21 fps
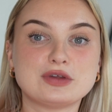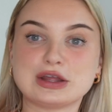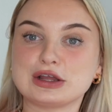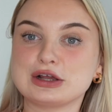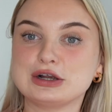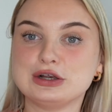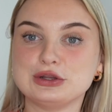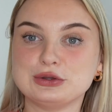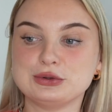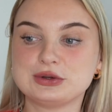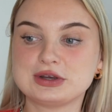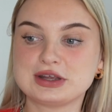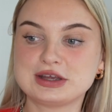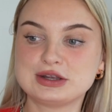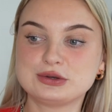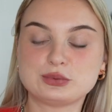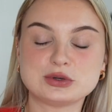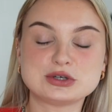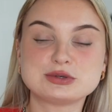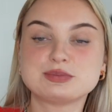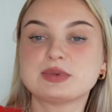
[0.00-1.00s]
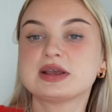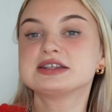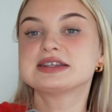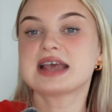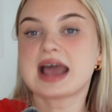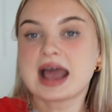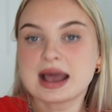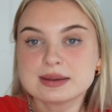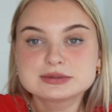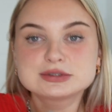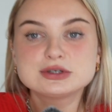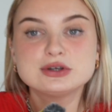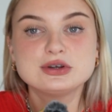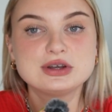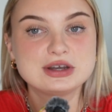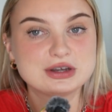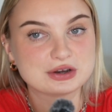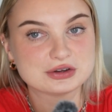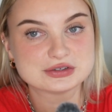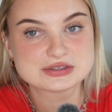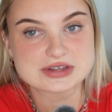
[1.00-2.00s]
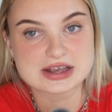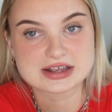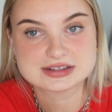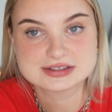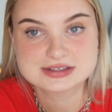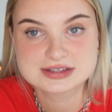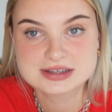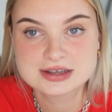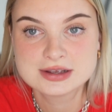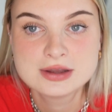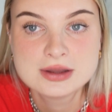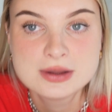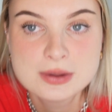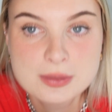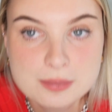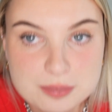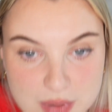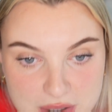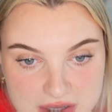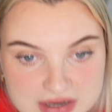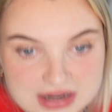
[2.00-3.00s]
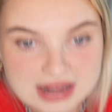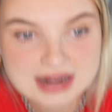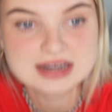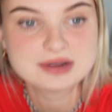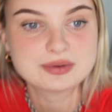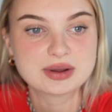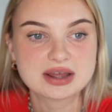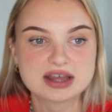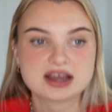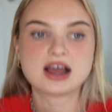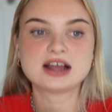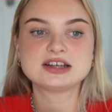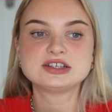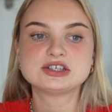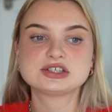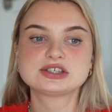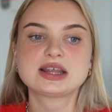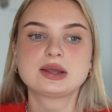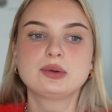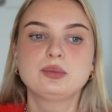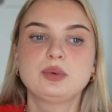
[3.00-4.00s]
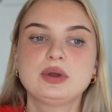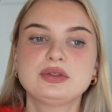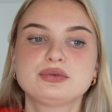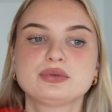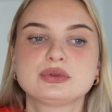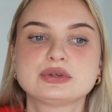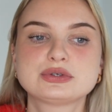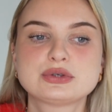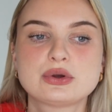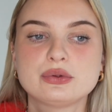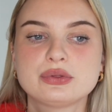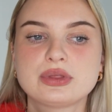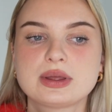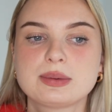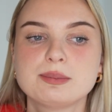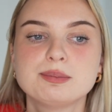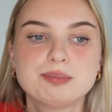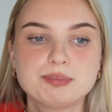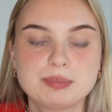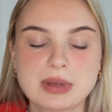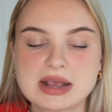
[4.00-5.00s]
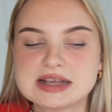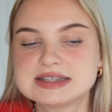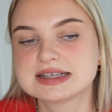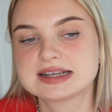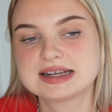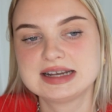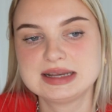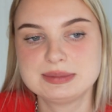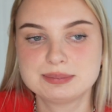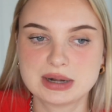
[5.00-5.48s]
included, which makes absolutely no sense. But anyway, I just like went through this whole thing basically